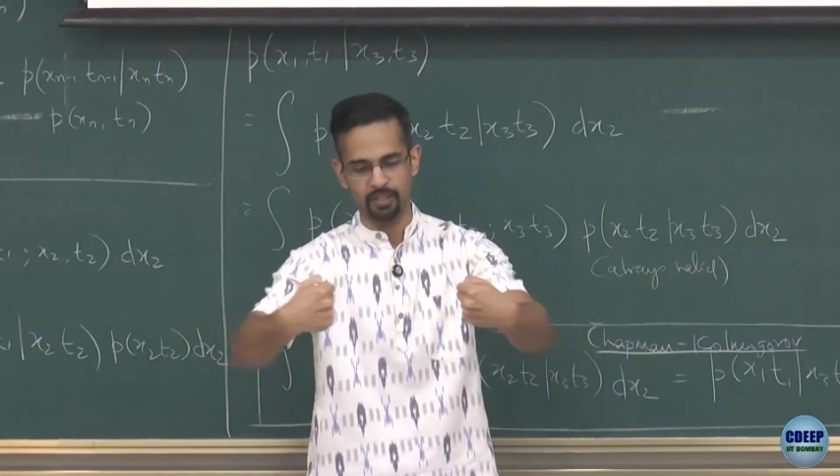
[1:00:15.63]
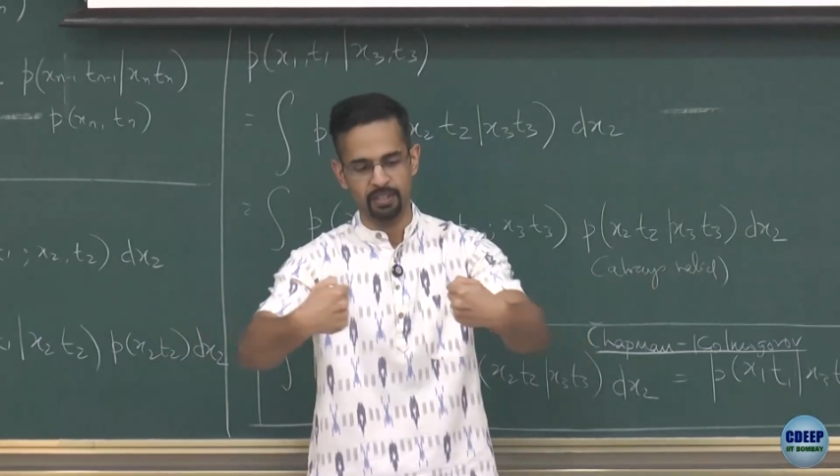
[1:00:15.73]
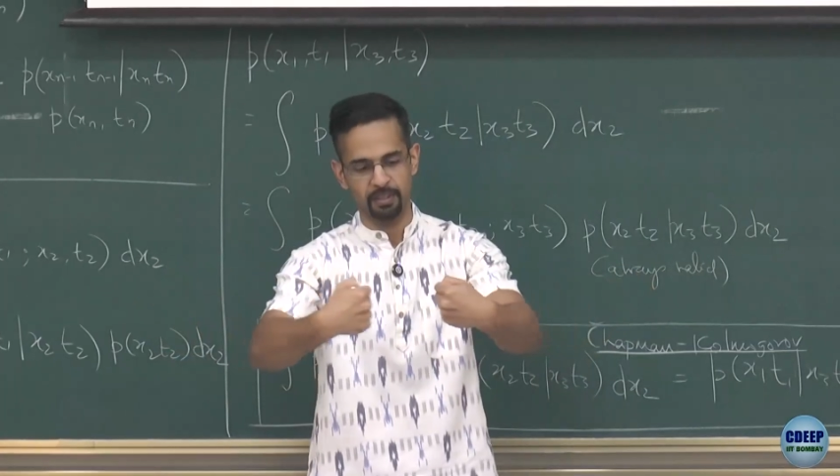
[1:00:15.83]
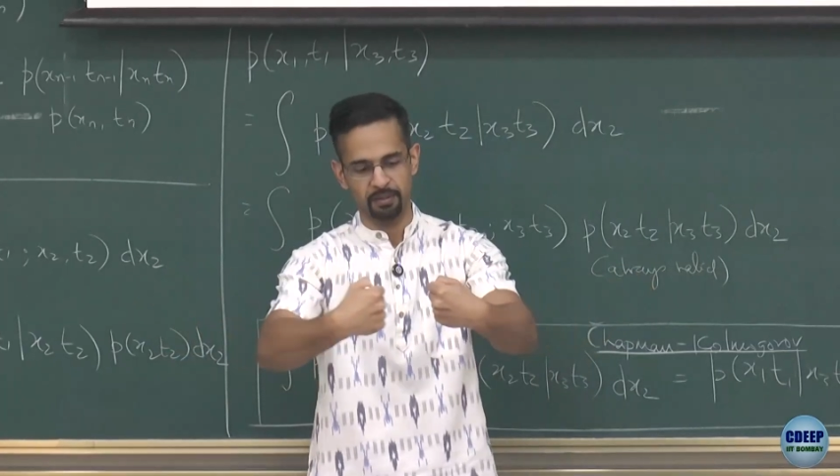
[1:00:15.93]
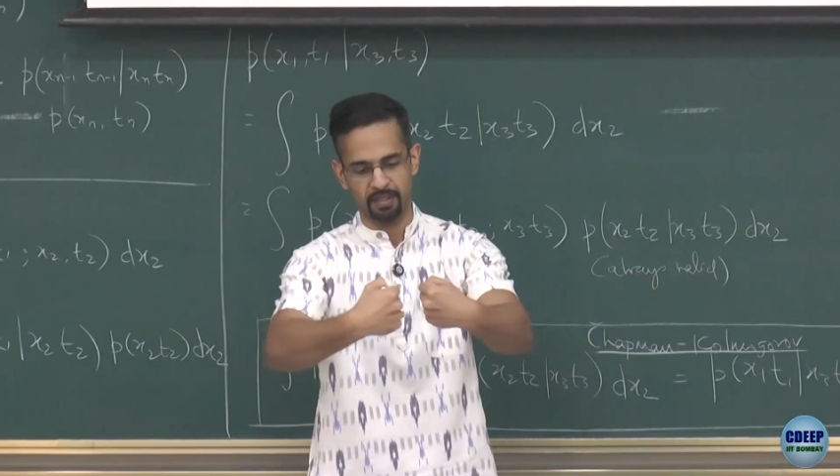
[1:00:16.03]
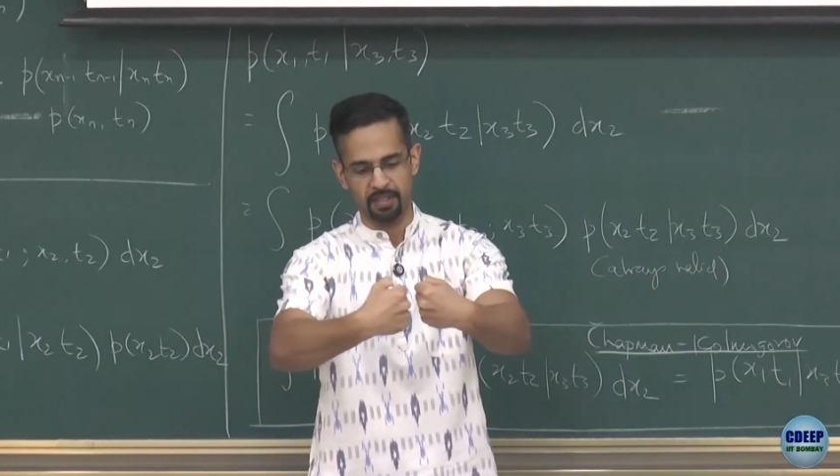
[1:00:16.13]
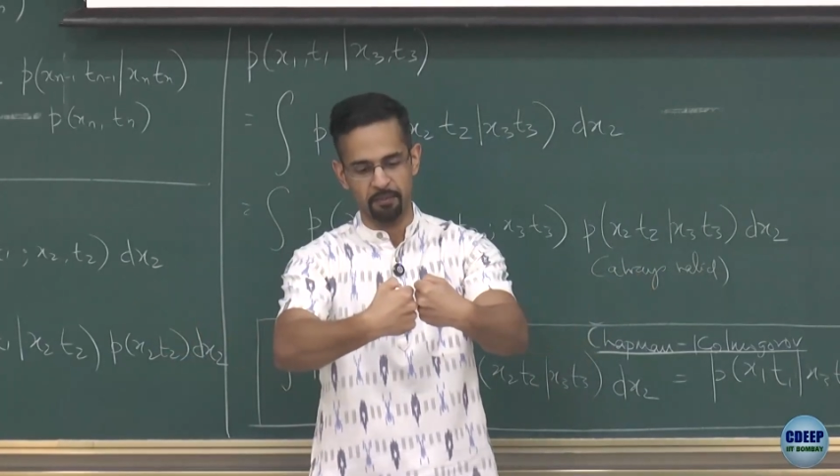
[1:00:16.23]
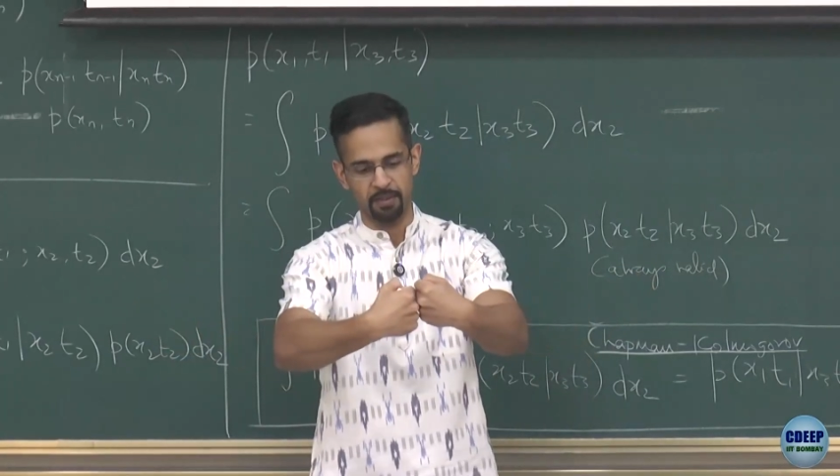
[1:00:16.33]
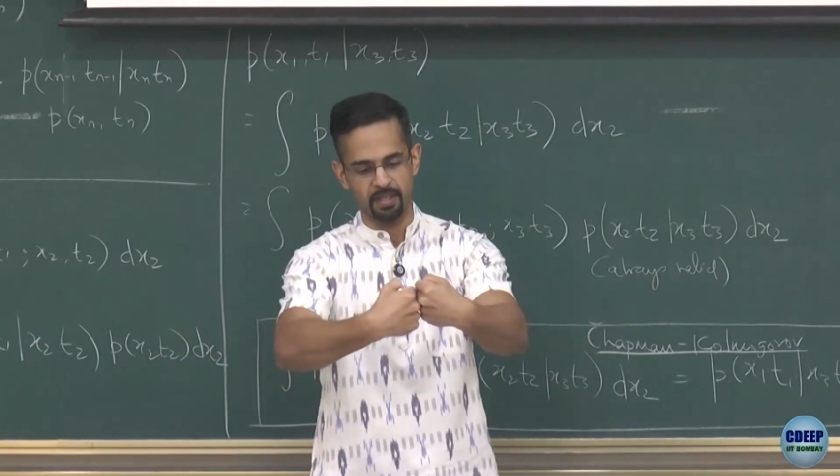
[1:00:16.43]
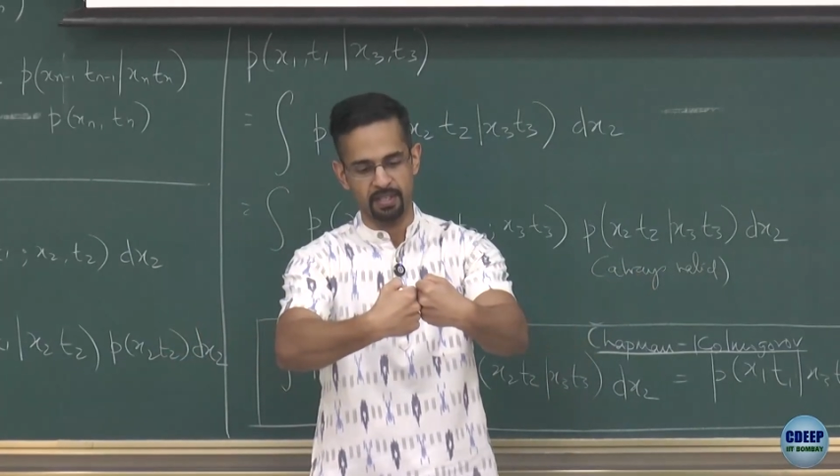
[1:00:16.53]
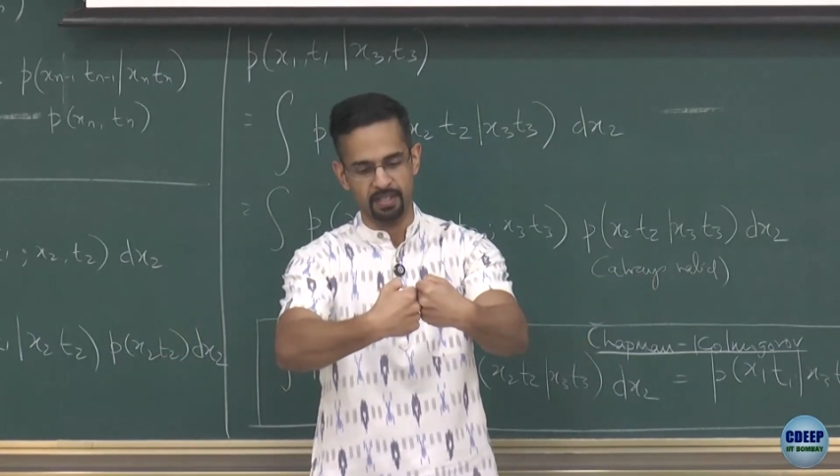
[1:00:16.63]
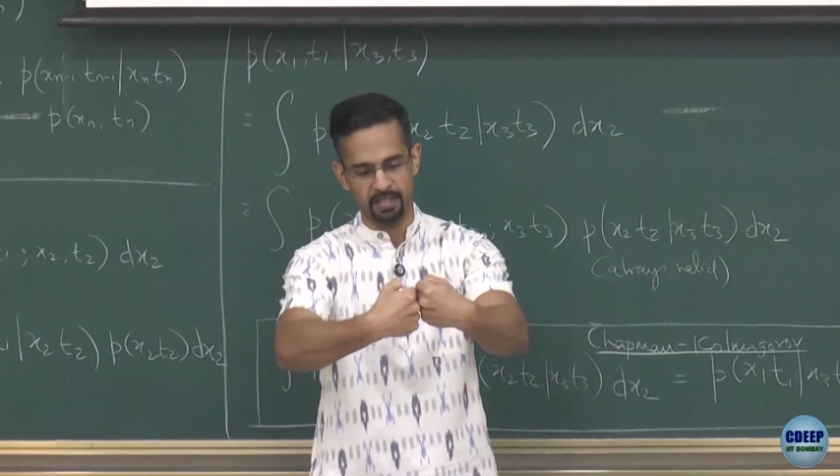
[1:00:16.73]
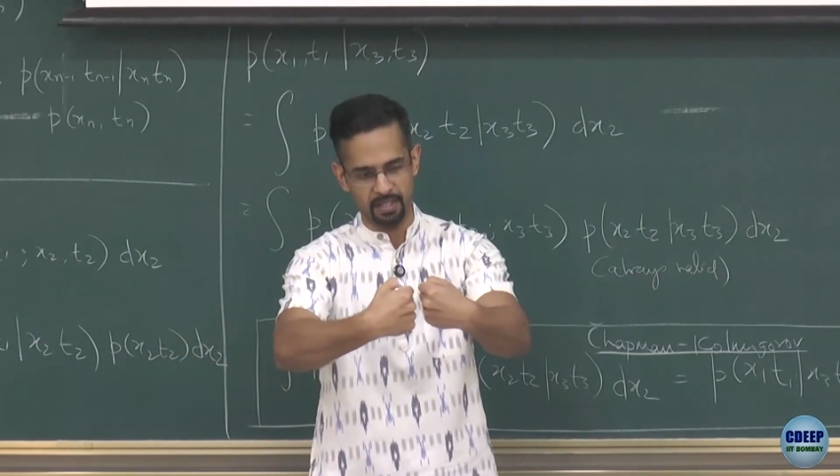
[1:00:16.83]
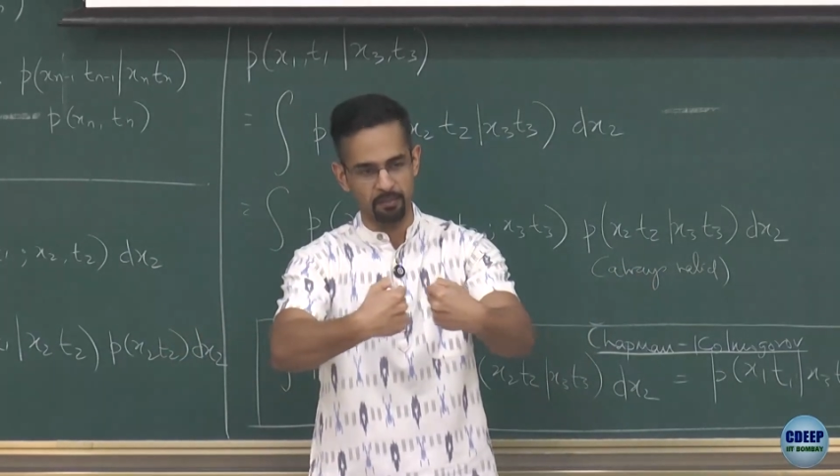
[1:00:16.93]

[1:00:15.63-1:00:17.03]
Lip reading: they come here and then they'll